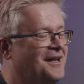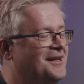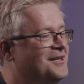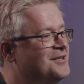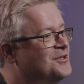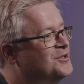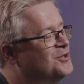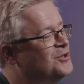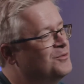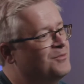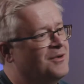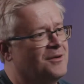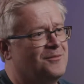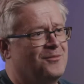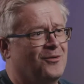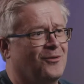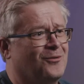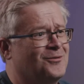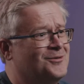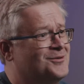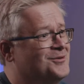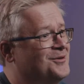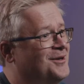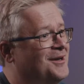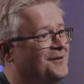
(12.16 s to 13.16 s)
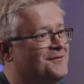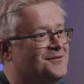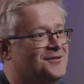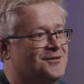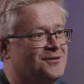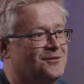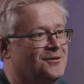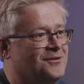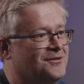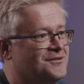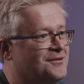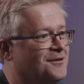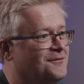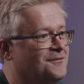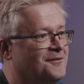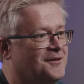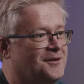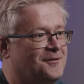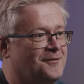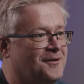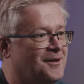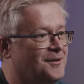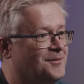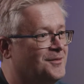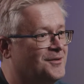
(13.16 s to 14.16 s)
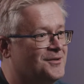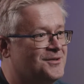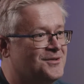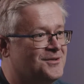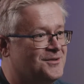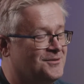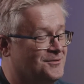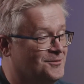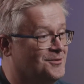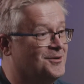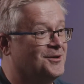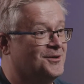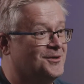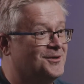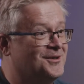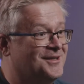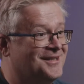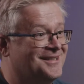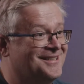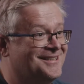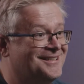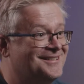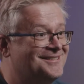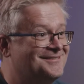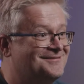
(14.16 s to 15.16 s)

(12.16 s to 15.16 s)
It is super important to have so software developers who are good at it.